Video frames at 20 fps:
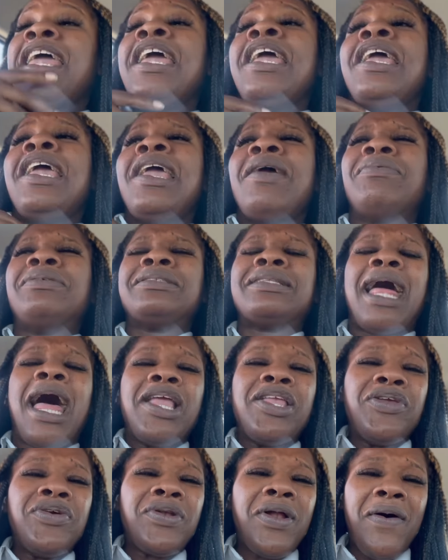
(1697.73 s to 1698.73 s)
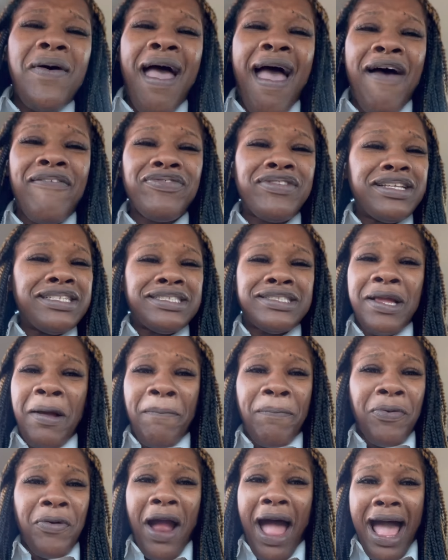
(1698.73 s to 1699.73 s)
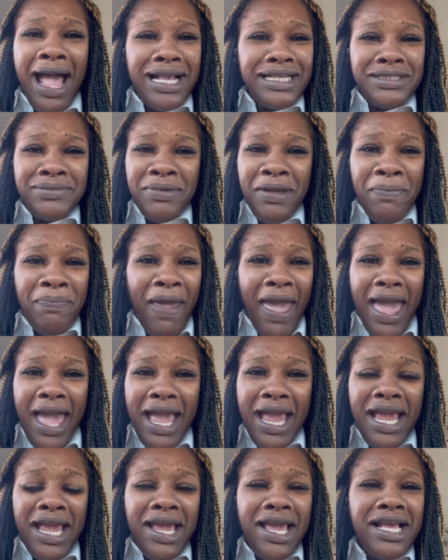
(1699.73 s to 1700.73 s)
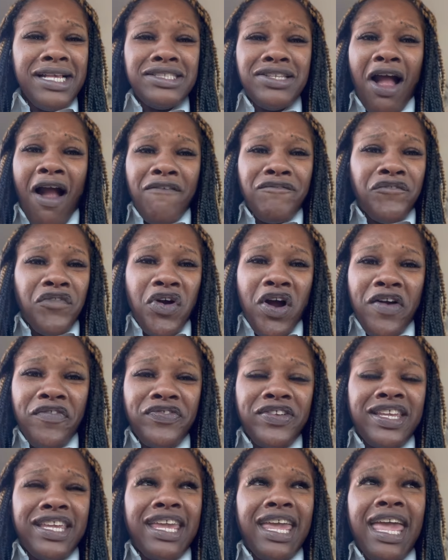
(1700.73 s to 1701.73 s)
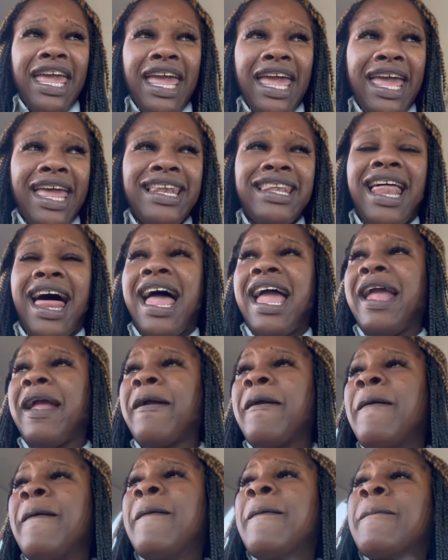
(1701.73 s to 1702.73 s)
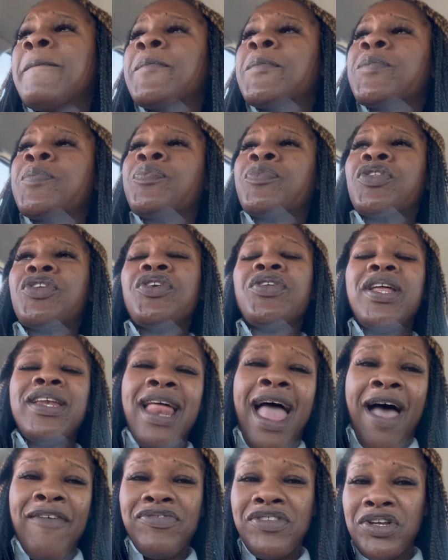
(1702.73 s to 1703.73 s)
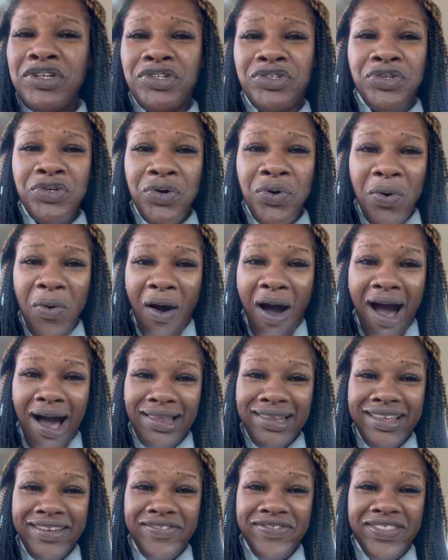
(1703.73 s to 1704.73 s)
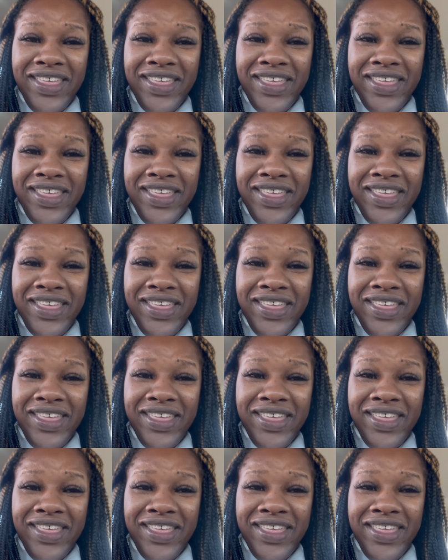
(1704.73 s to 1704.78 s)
He was like, you don't have to surprise me, babe. It's our 4th kid. Like, you didn't have to do all of